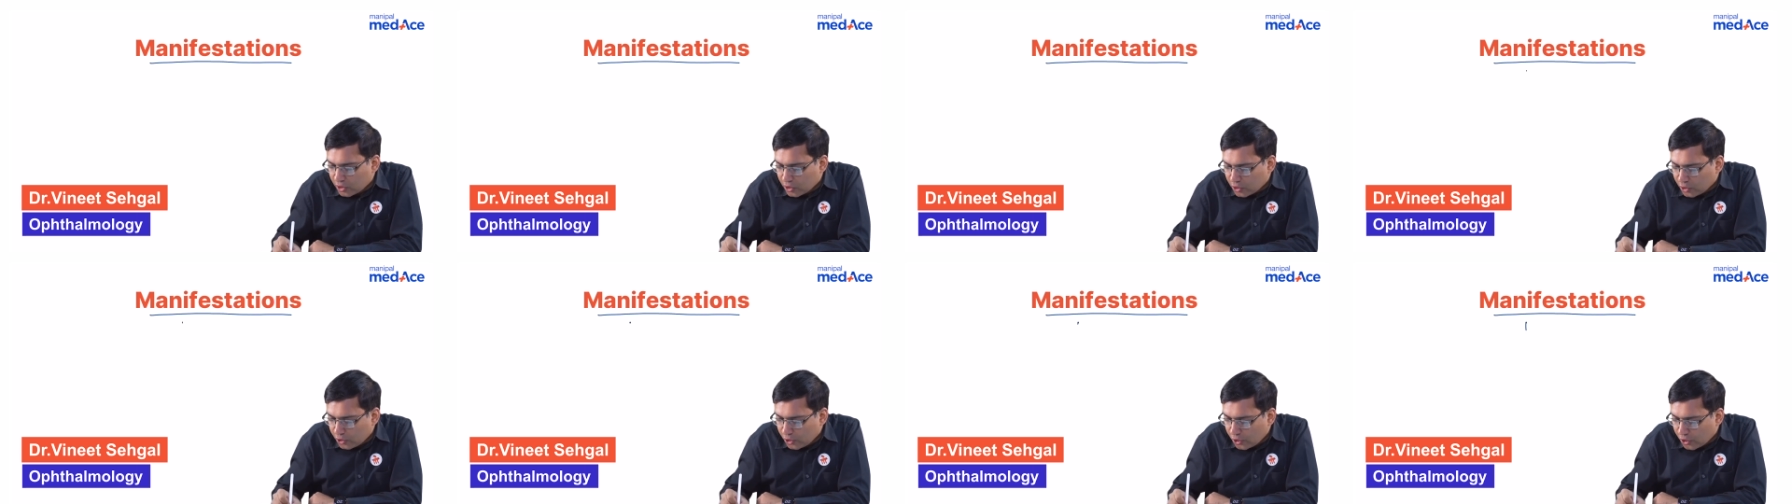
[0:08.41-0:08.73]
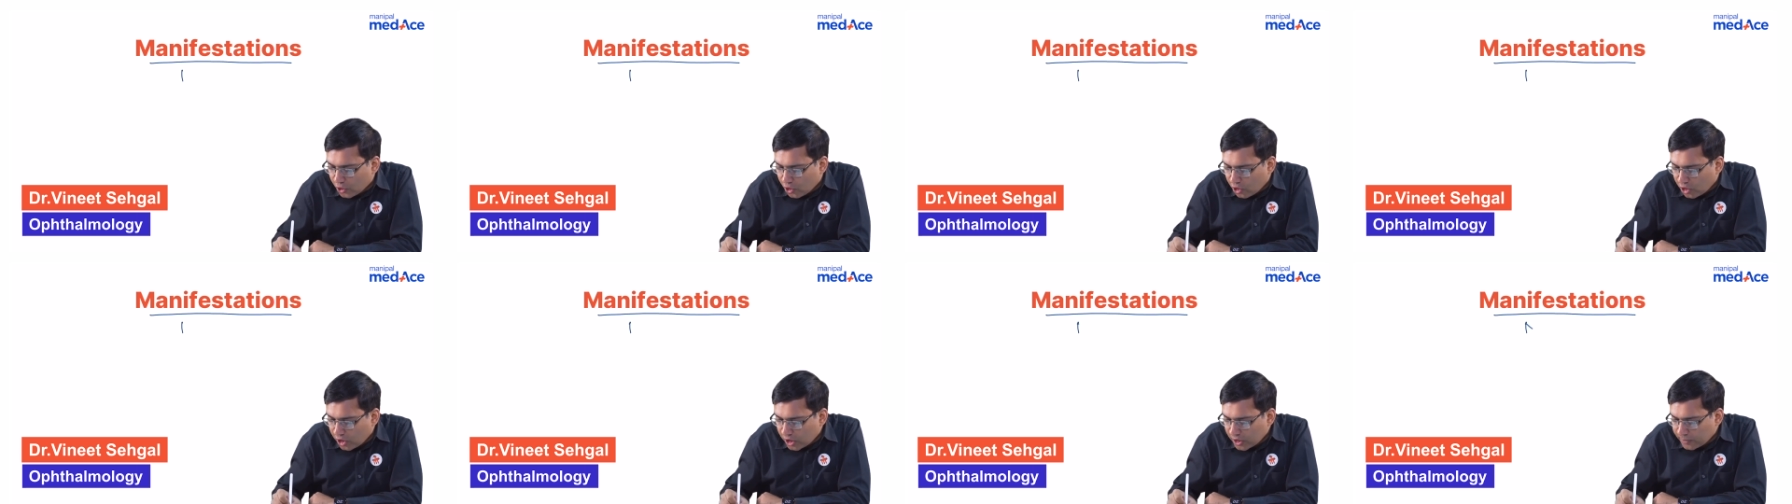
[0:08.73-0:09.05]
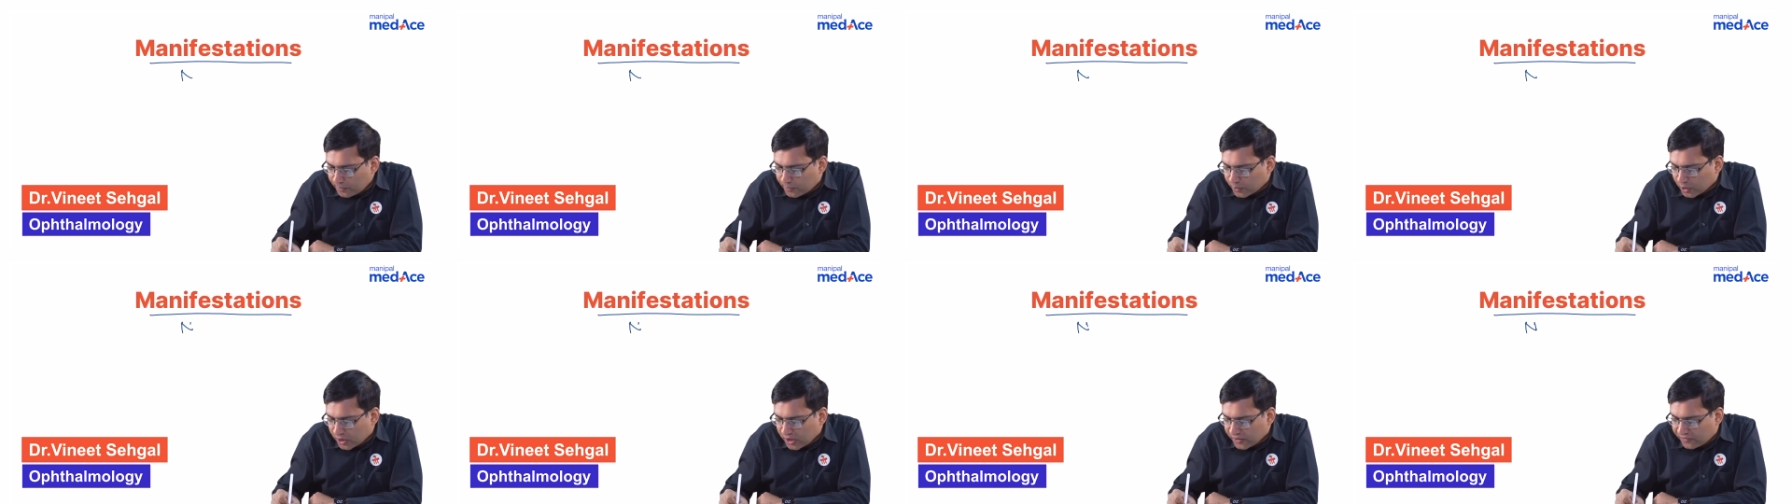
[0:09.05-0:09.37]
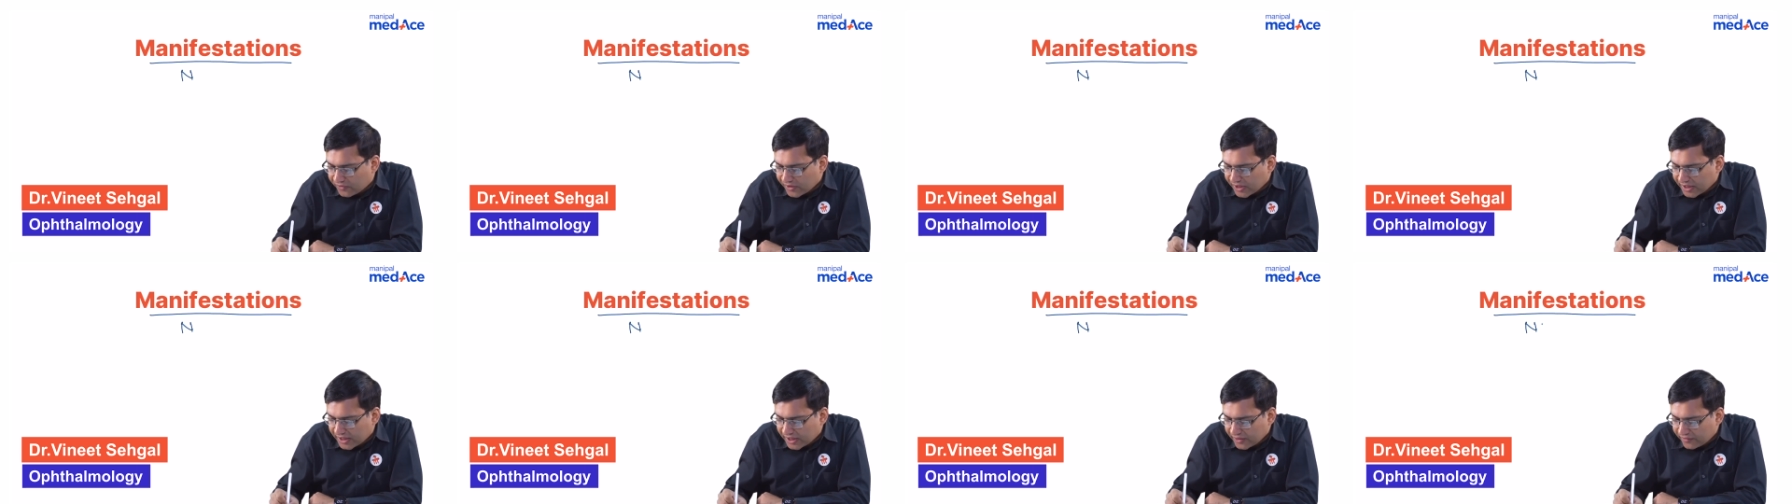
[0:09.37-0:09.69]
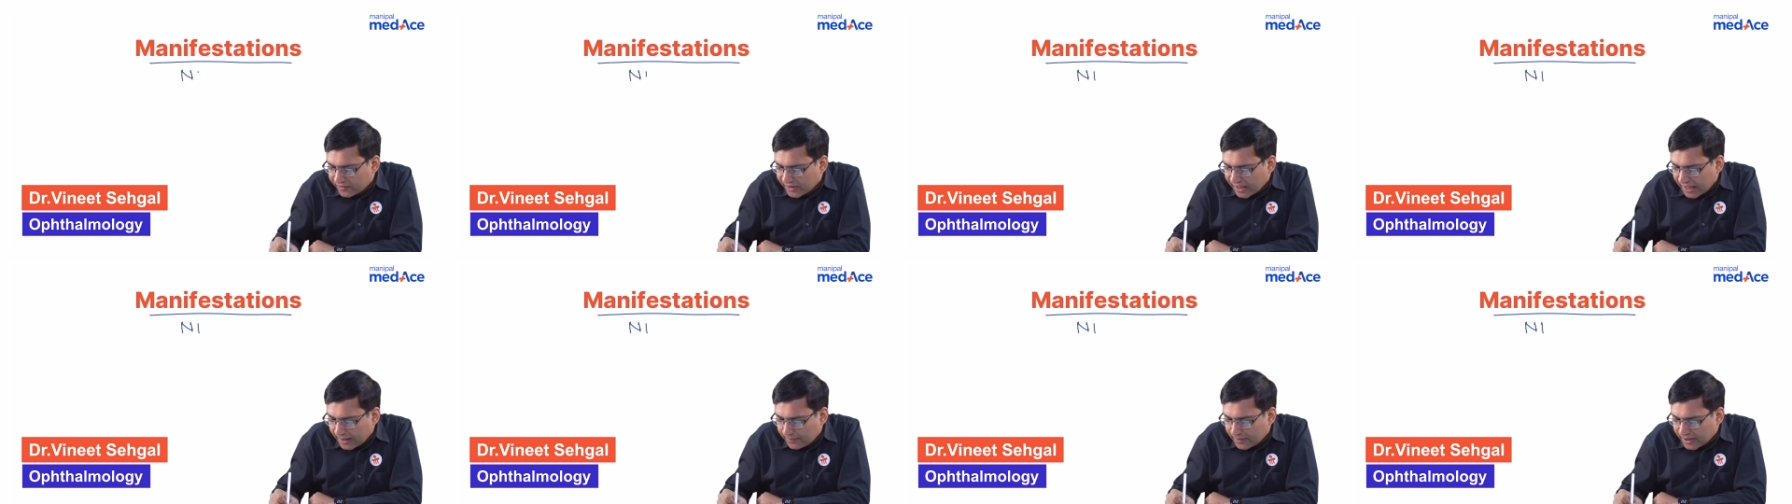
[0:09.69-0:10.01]

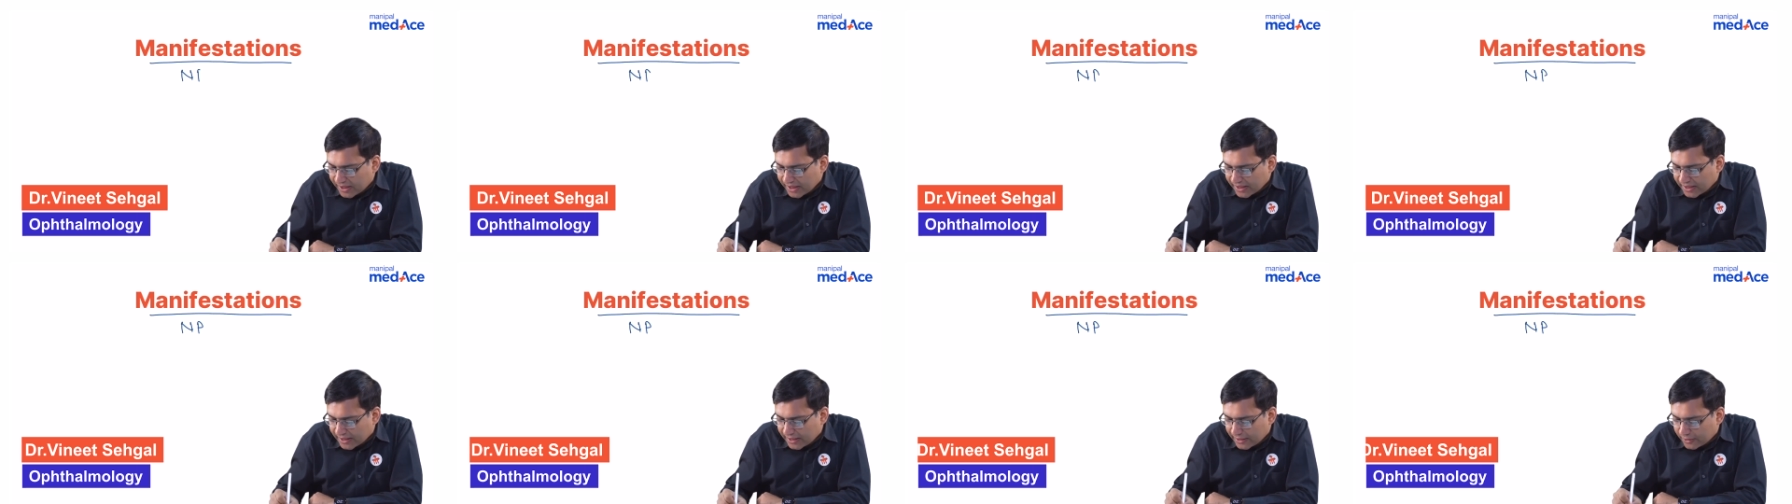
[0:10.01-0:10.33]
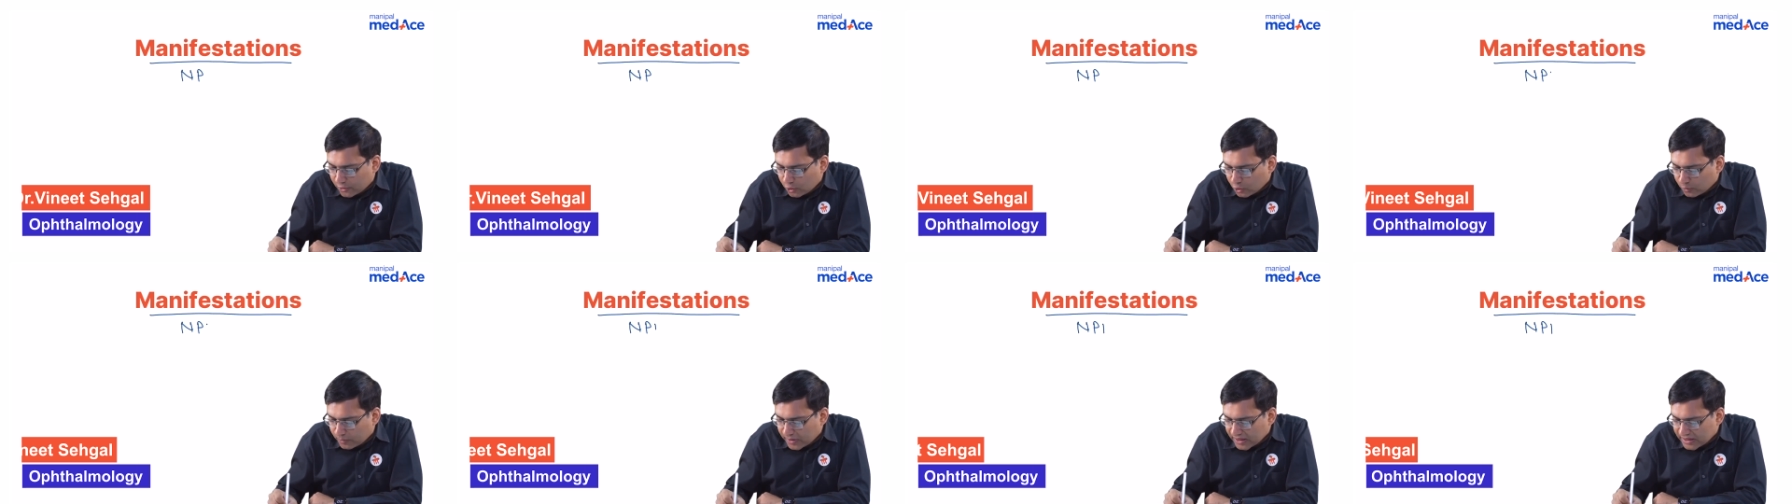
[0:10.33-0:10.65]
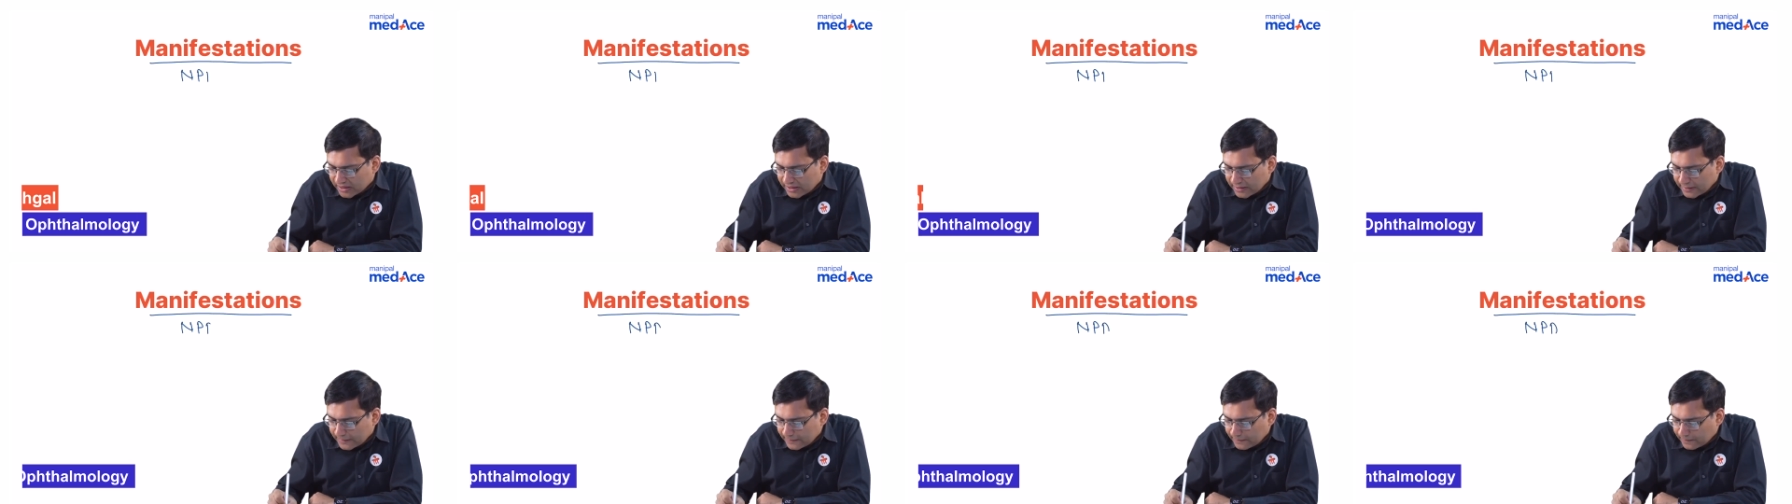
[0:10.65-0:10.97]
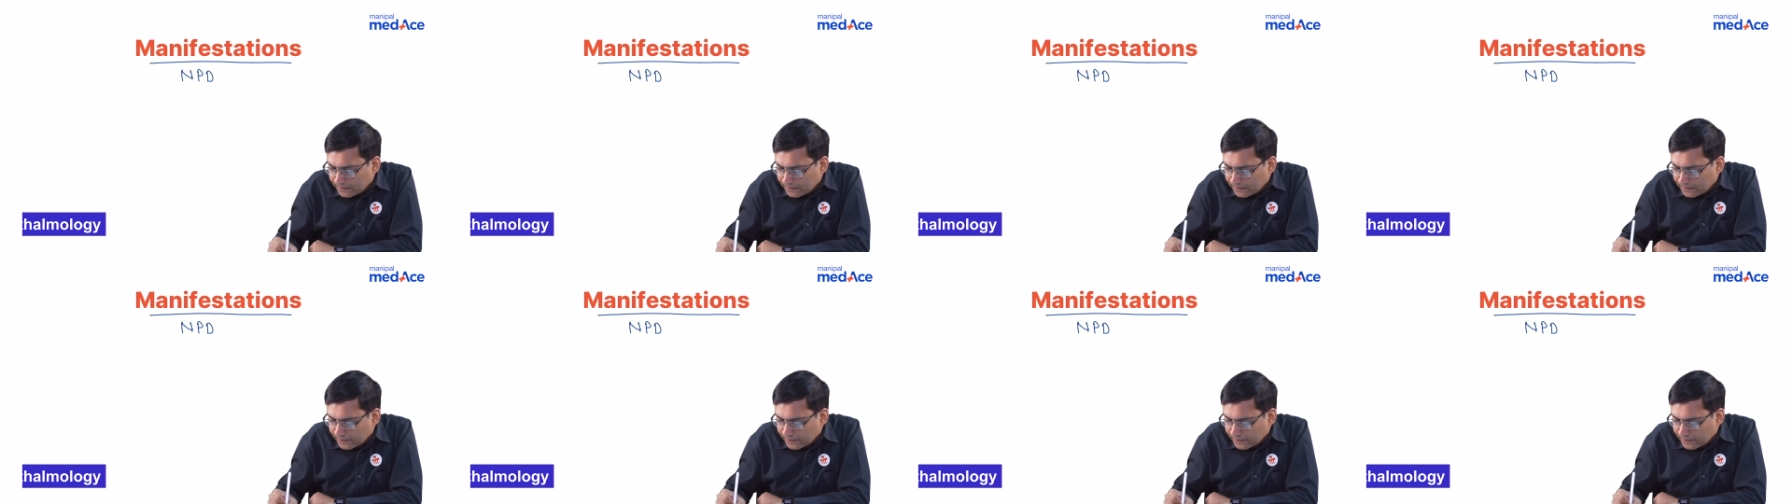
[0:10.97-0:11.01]
non-proliferative diabetic retinopathy.